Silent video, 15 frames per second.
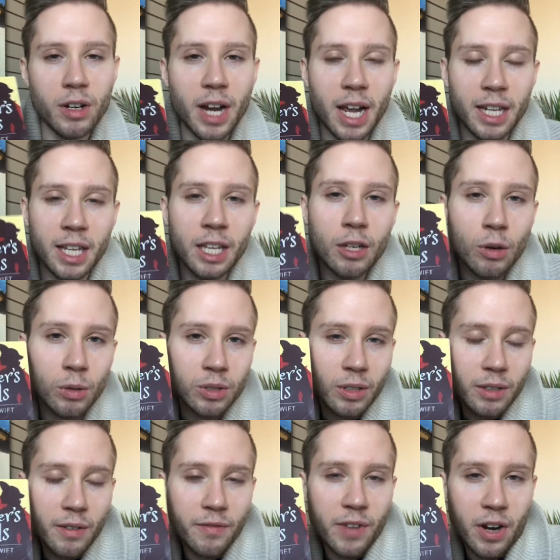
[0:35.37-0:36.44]
and he goes
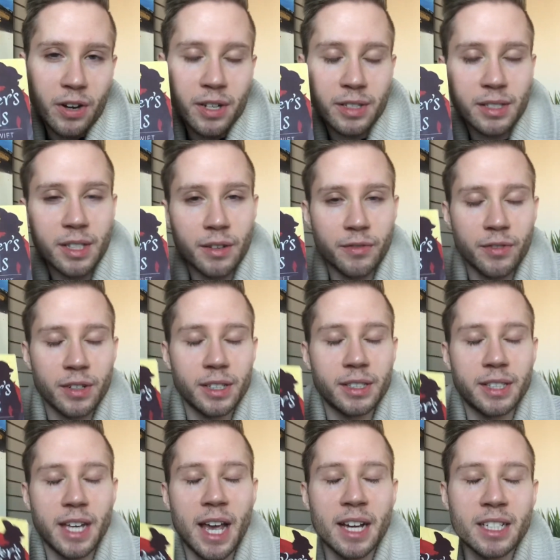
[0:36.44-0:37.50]
on various
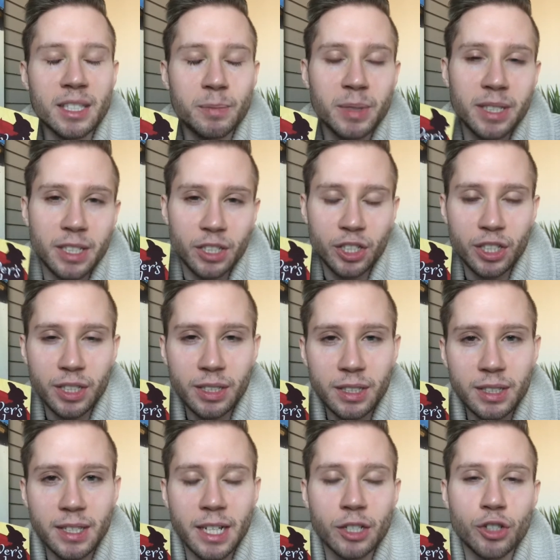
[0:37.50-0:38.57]
different
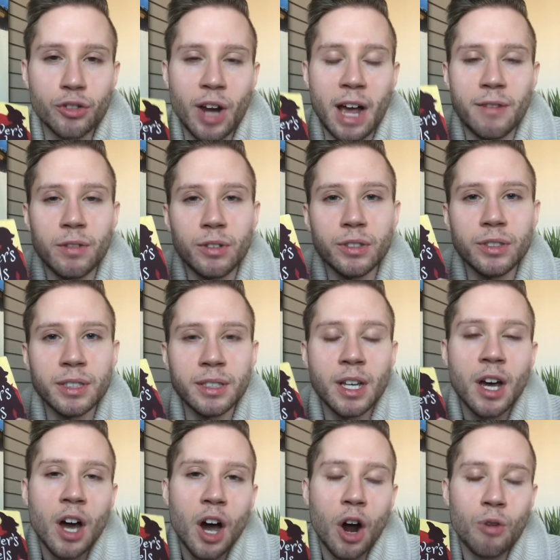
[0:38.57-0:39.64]
expeditions and travels
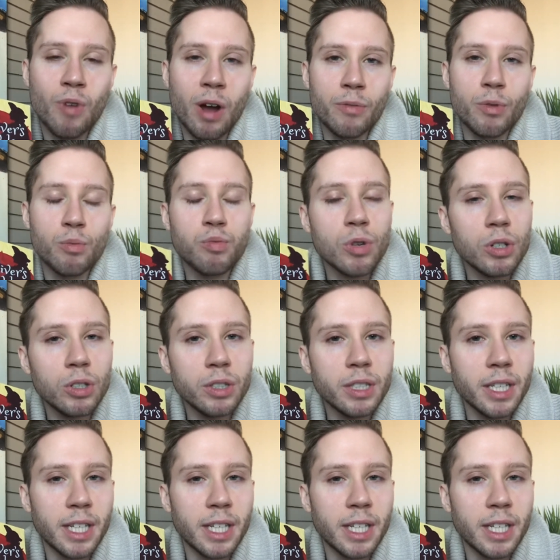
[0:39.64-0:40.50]
around the world.